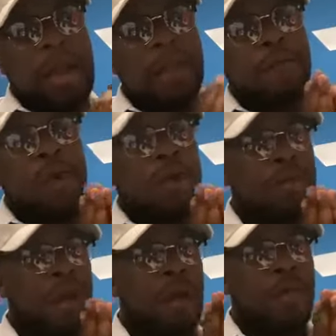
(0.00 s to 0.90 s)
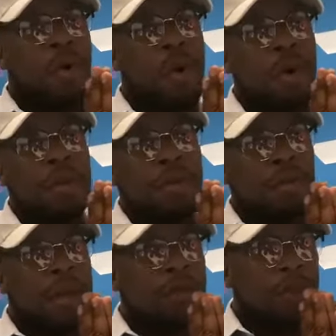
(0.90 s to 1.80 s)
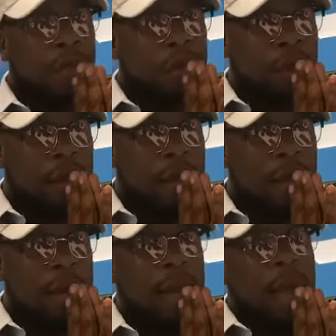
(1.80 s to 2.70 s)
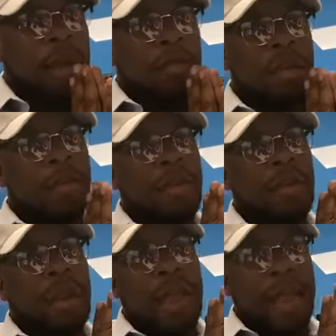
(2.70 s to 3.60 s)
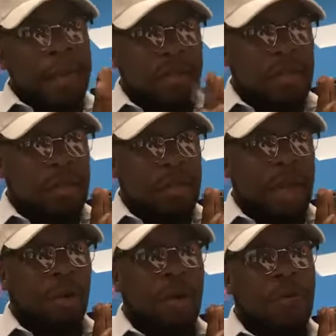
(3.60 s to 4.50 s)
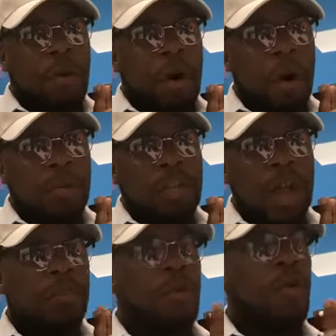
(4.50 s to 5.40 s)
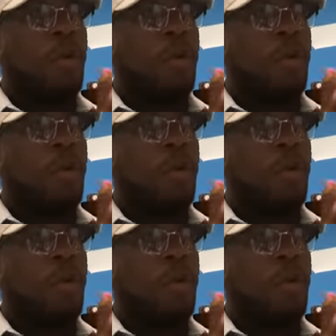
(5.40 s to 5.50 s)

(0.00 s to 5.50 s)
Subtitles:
lot of other organizations. Again, some of the names that are involved: Dr.